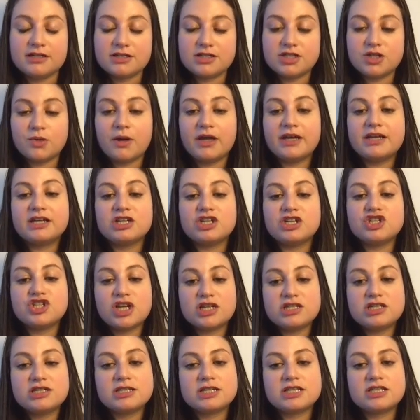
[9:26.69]
so I can
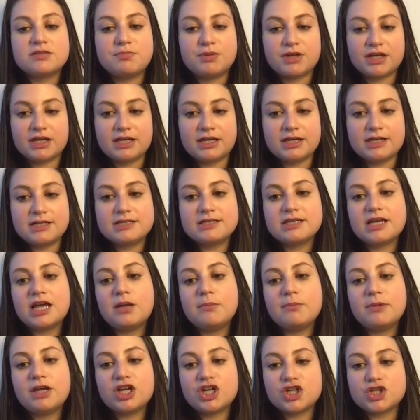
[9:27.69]
change his experience and
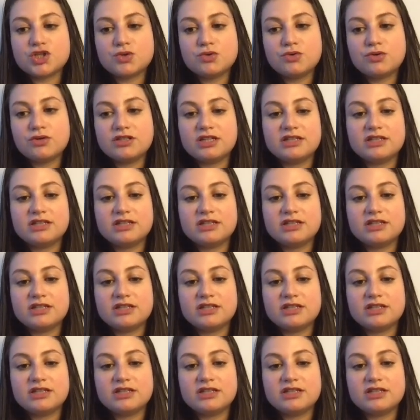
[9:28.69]
make sure